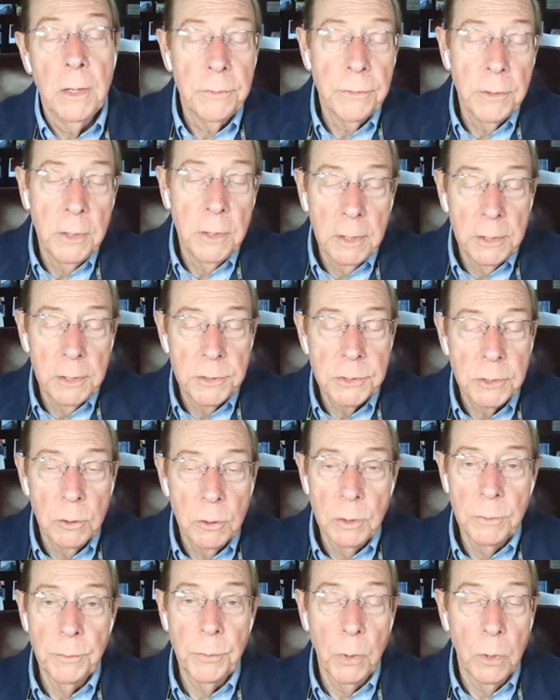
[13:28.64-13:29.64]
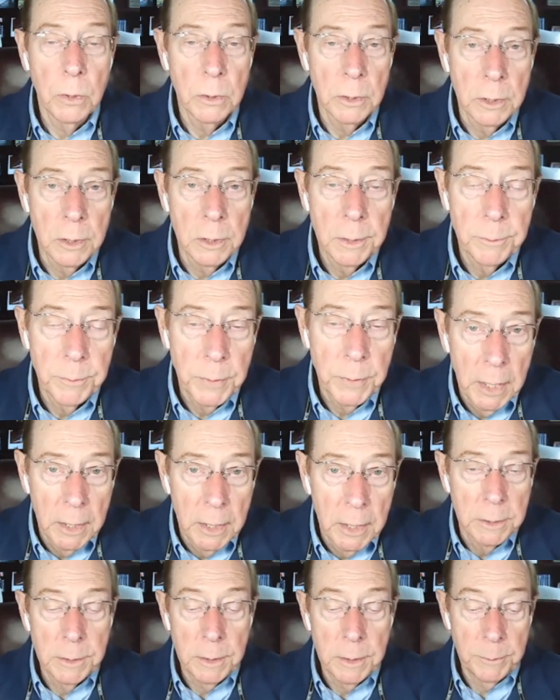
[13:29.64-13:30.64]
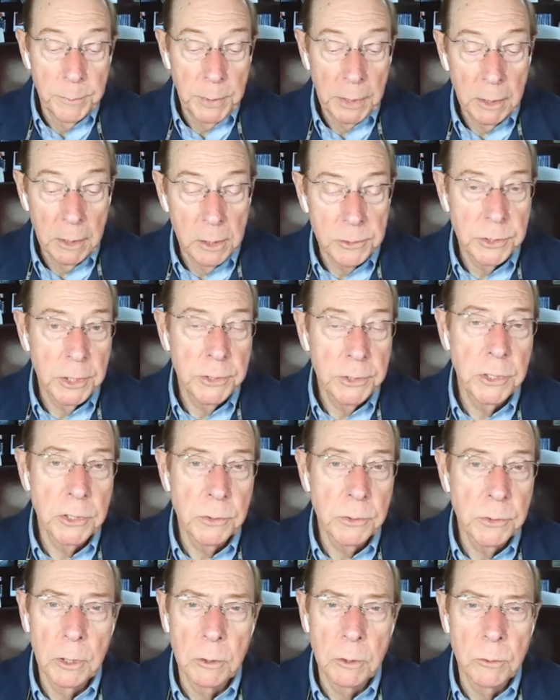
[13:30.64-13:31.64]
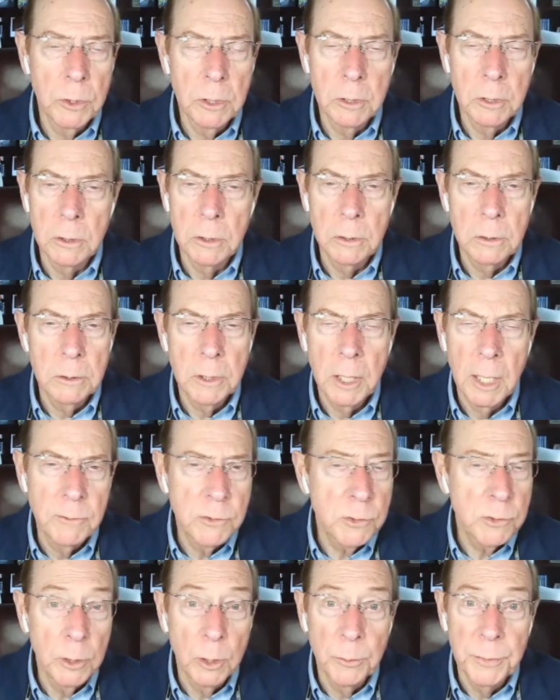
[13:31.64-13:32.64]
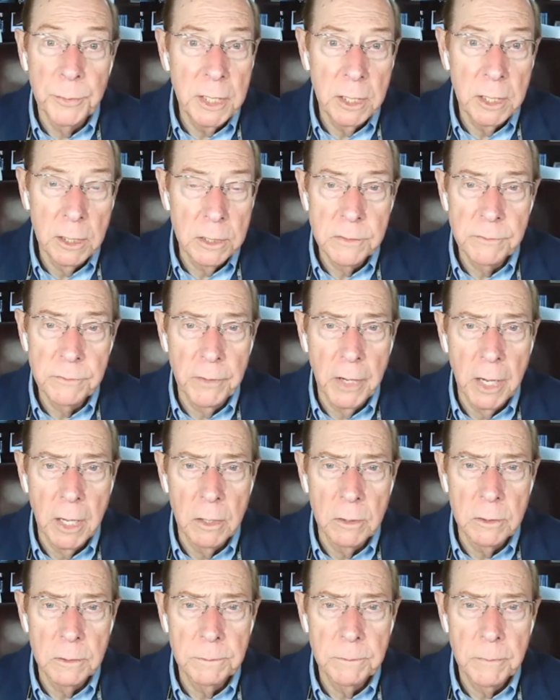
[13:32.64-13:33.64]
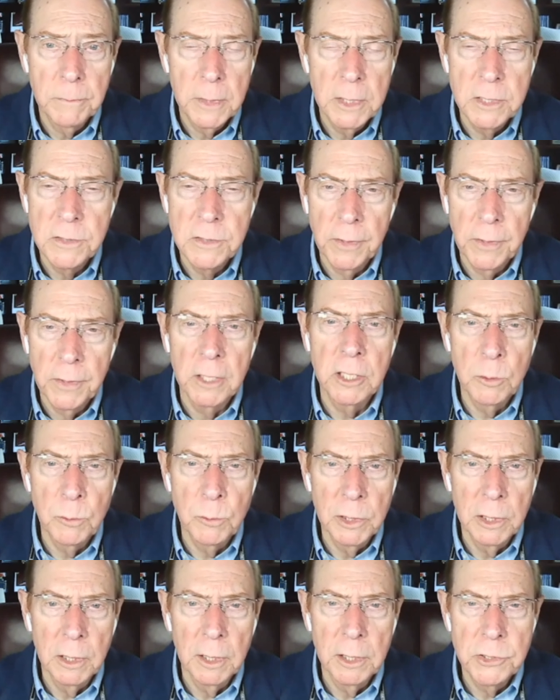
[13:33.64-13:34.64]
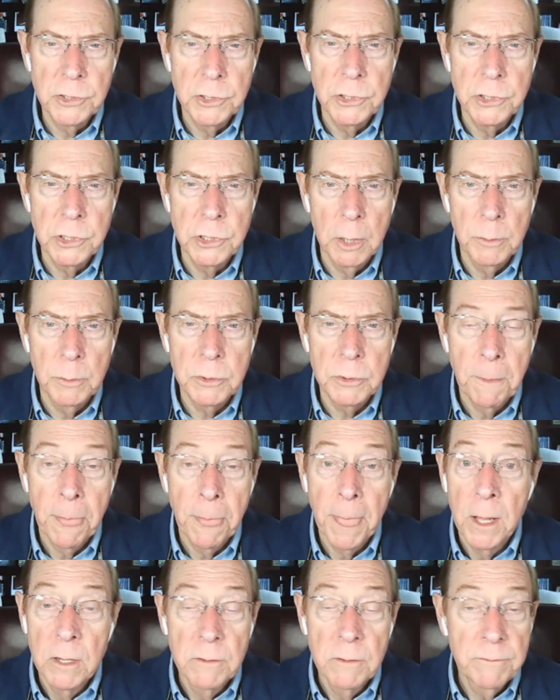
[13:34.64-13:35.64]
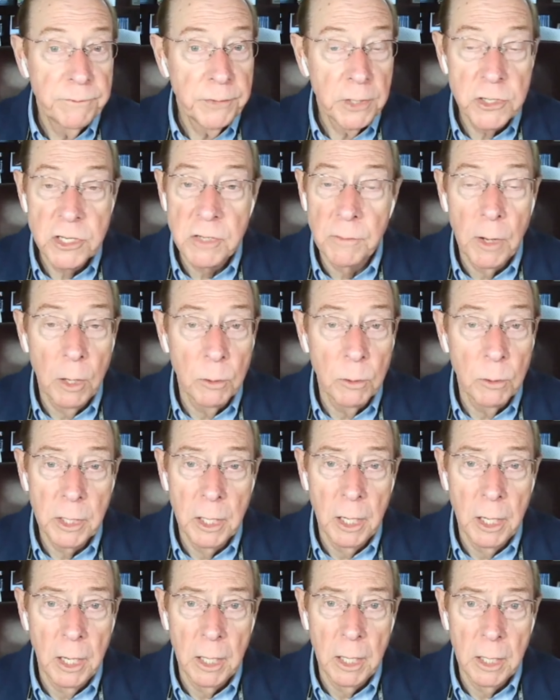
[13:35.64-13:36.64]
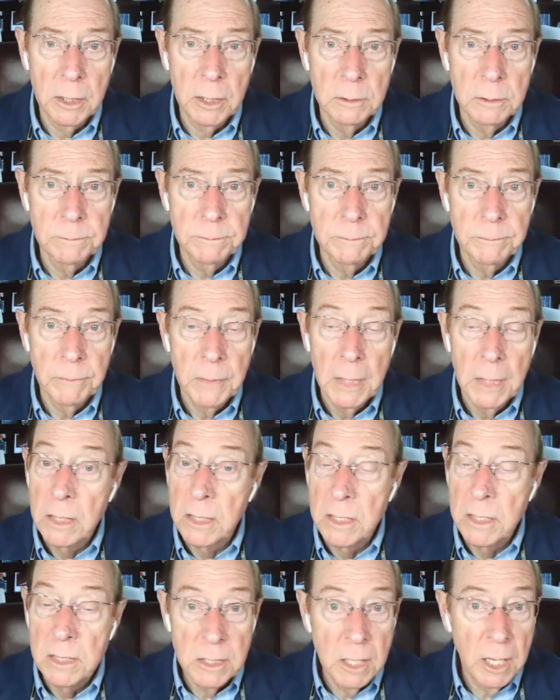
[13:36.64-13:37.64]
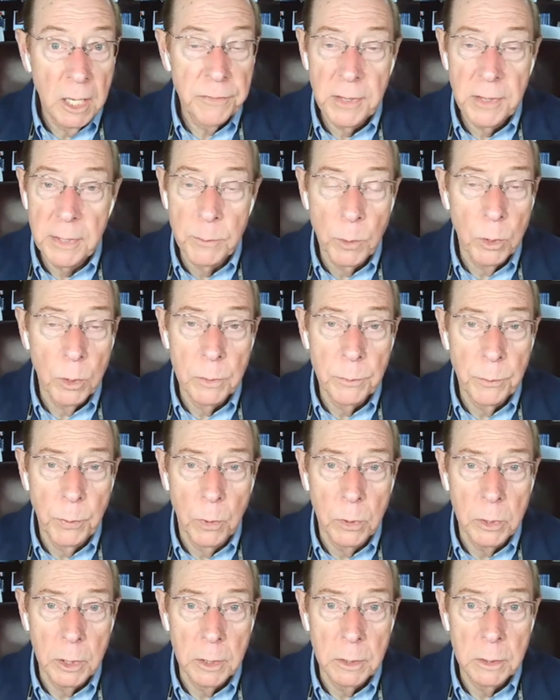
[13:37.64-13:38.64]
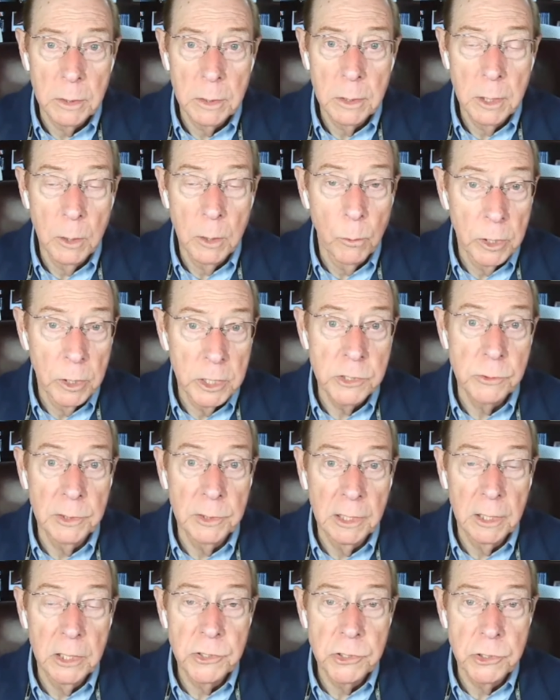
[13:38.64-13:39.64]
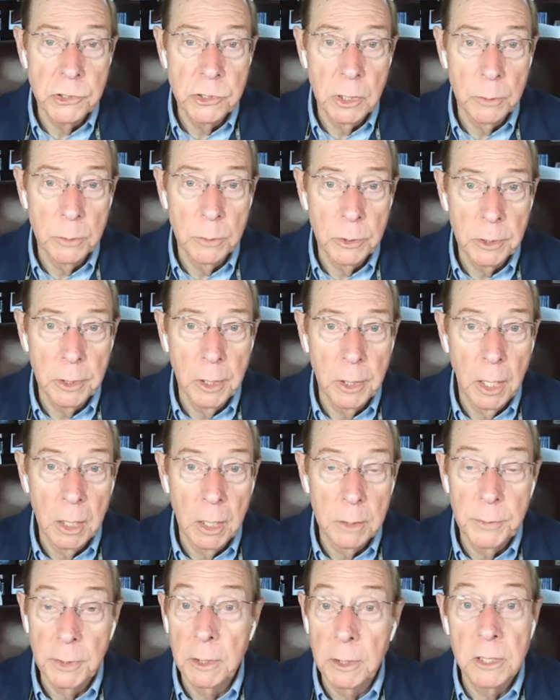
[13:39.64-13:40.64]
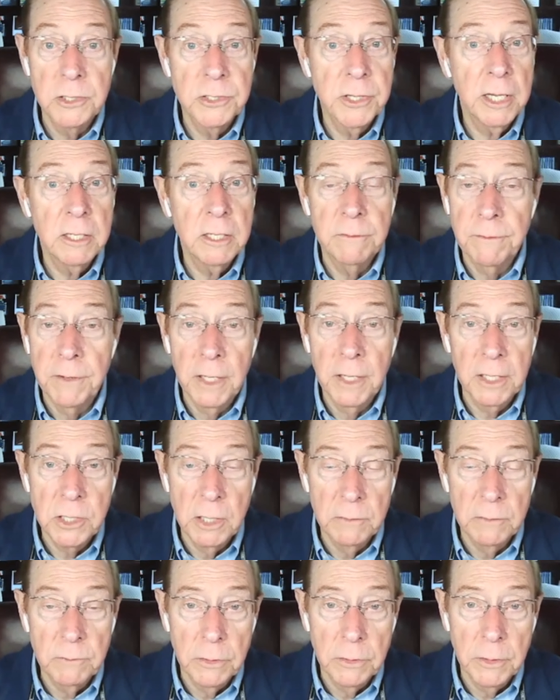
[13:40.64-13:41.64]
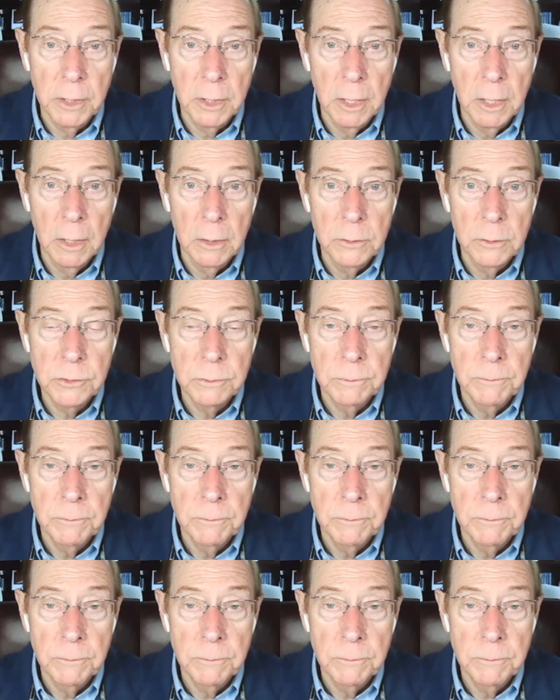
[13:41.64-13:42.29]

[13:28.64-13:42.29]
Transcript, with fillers: i think it's so important and because this is where real life's real meaning is found it's found in relationships first of all with god nothing more important than one's relationship with God because that affects everything else.